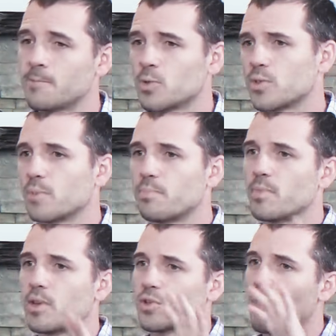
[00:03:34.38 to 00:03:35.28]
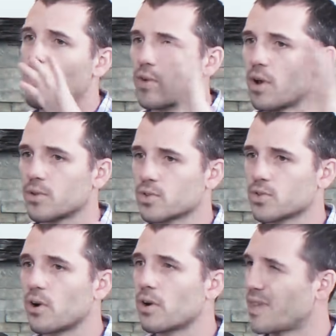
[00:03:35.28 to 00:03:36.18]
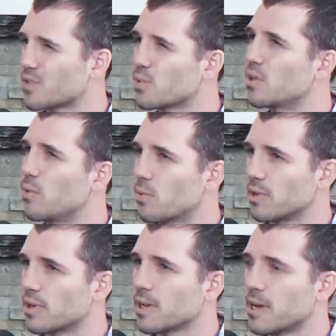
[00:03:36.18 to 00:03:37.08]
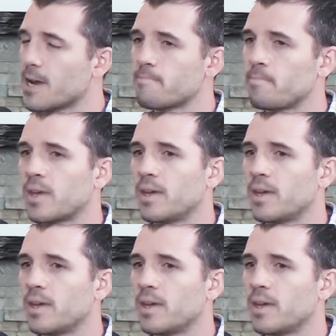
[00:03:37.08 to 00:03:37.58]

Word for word: So as an overall start, that's really what we're looking at.